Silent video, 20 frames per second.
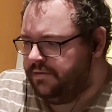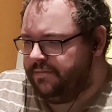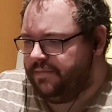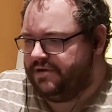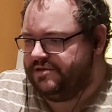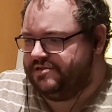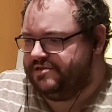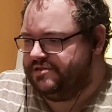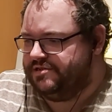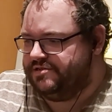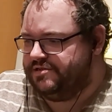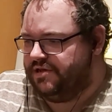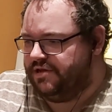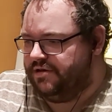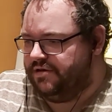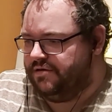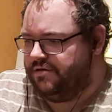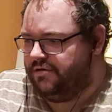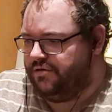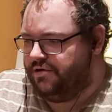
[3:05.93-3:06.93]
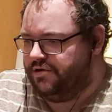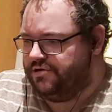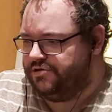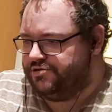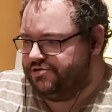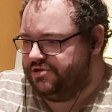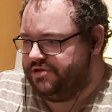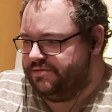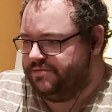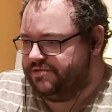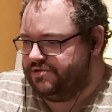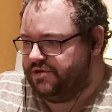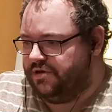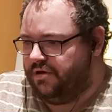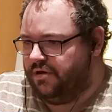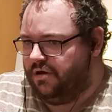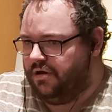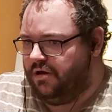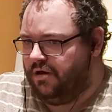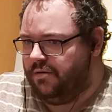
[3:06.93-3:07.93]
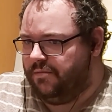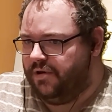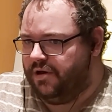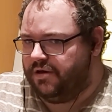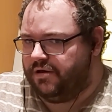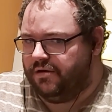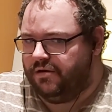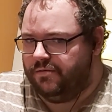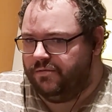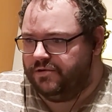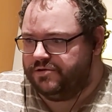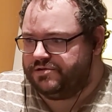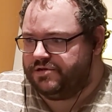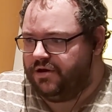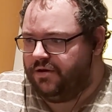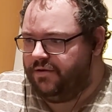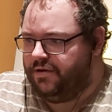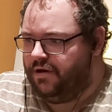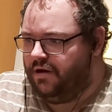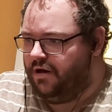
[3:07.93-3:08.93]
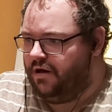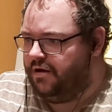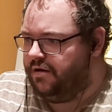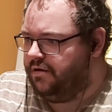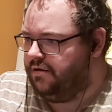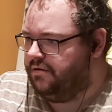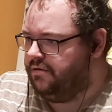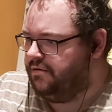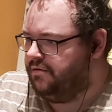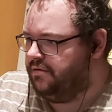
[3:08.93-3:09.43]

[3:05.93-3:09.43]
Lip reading: Imagine he's like not in a dream. He's like, oh my god, what's going on?